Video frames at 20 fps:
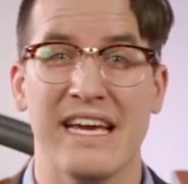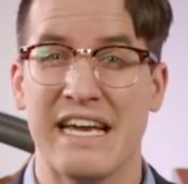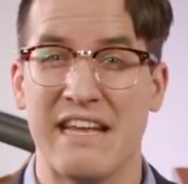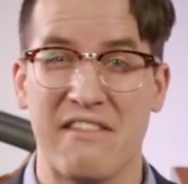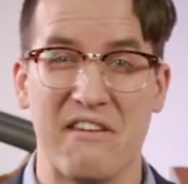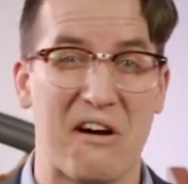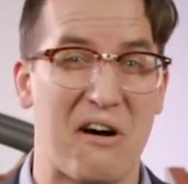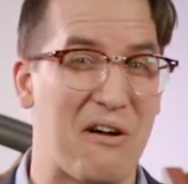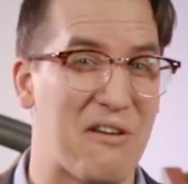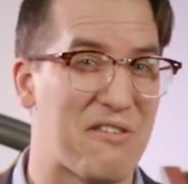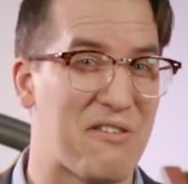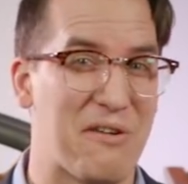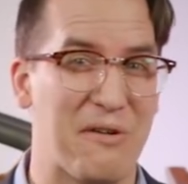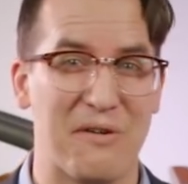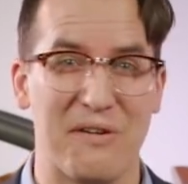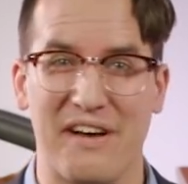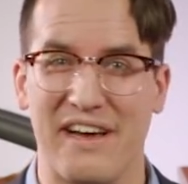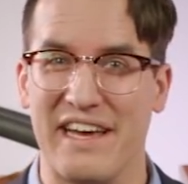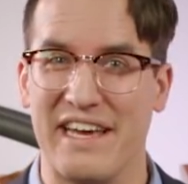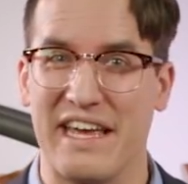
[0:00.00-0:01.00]
It's
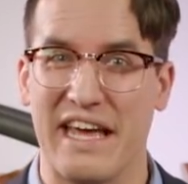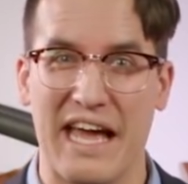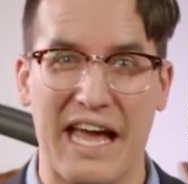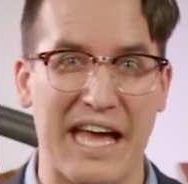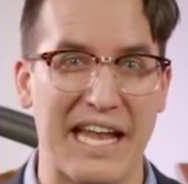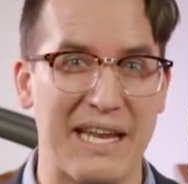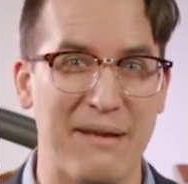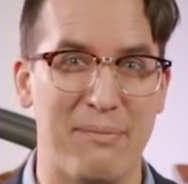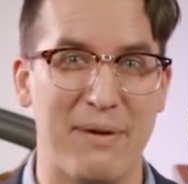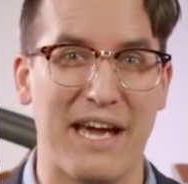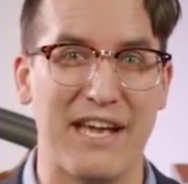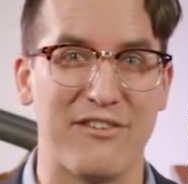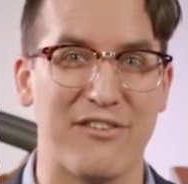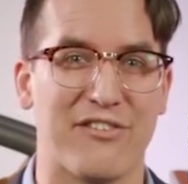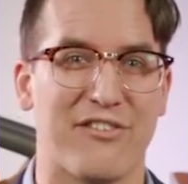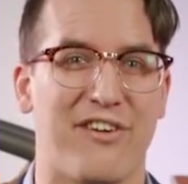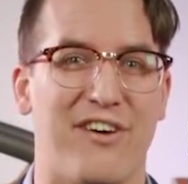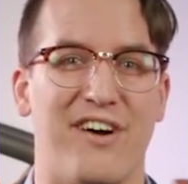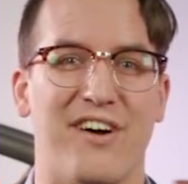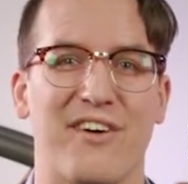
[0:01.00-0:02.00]
also like 80
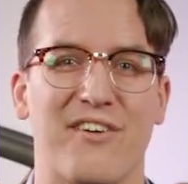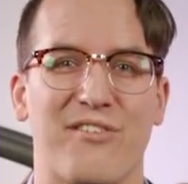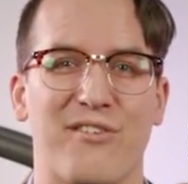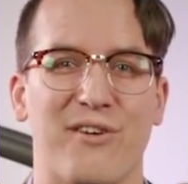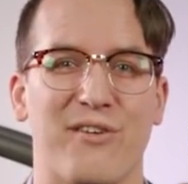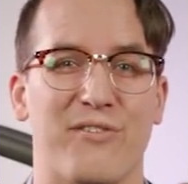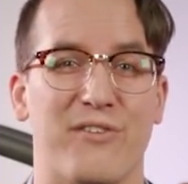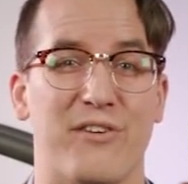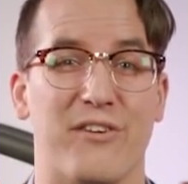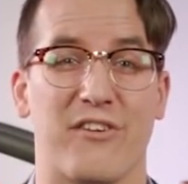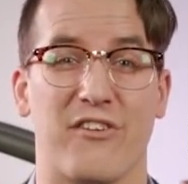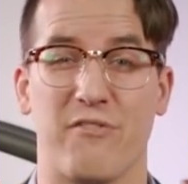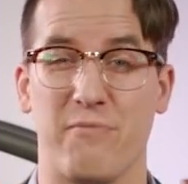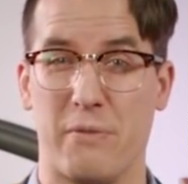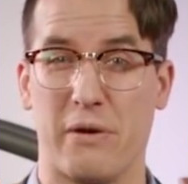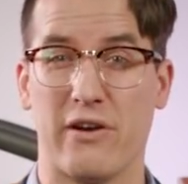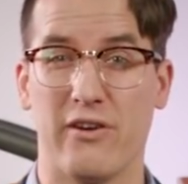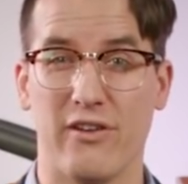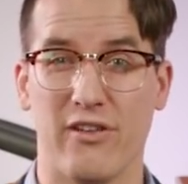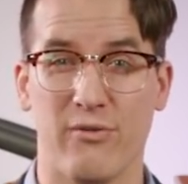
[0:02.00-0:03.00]
pages long, so if you're
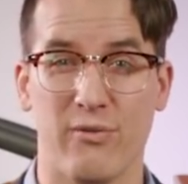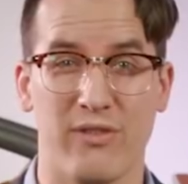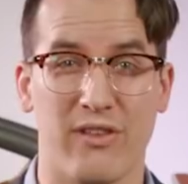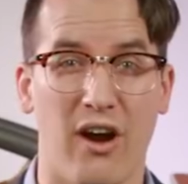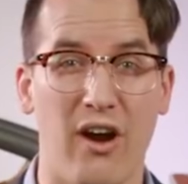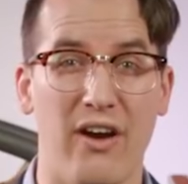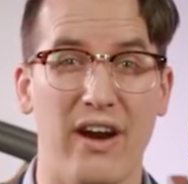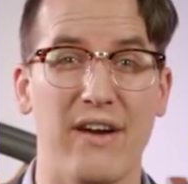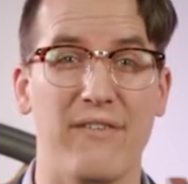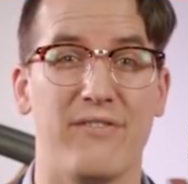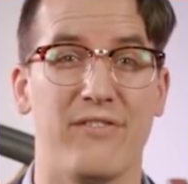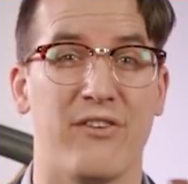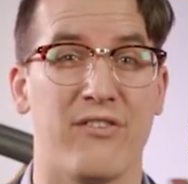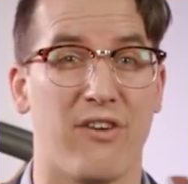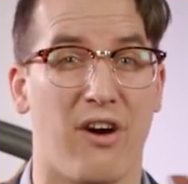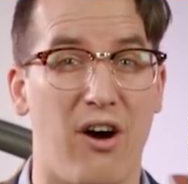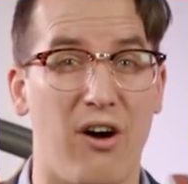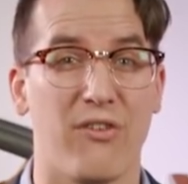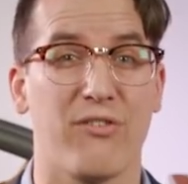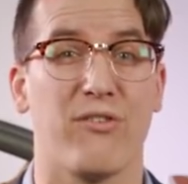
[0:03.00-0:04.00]
experienced with RF,
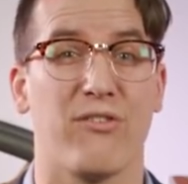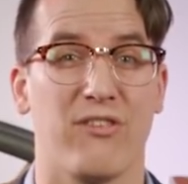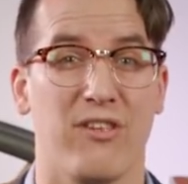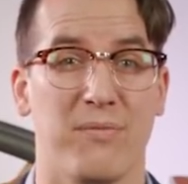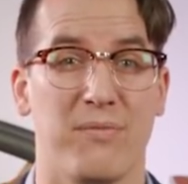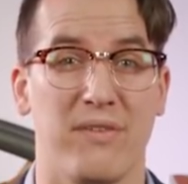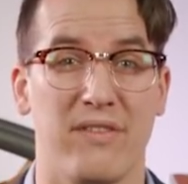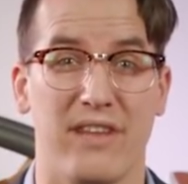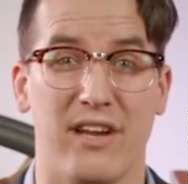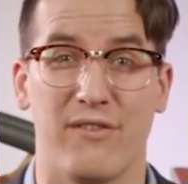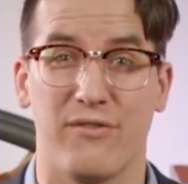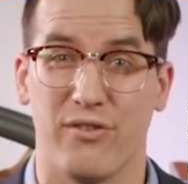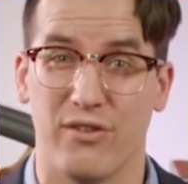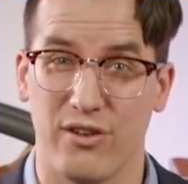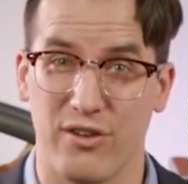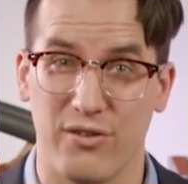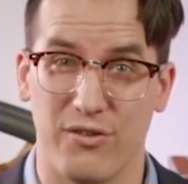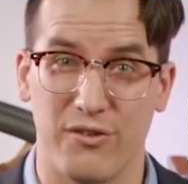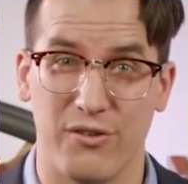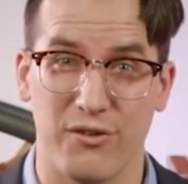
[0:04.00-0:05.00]
there's also something there
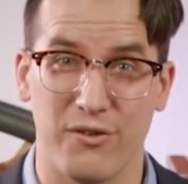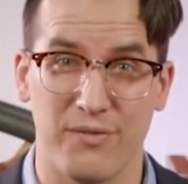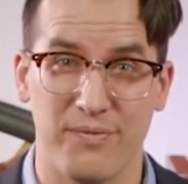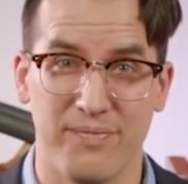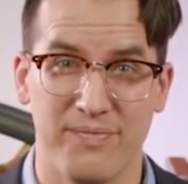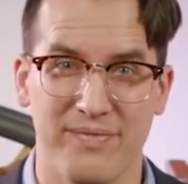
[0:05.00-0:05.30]
for you too.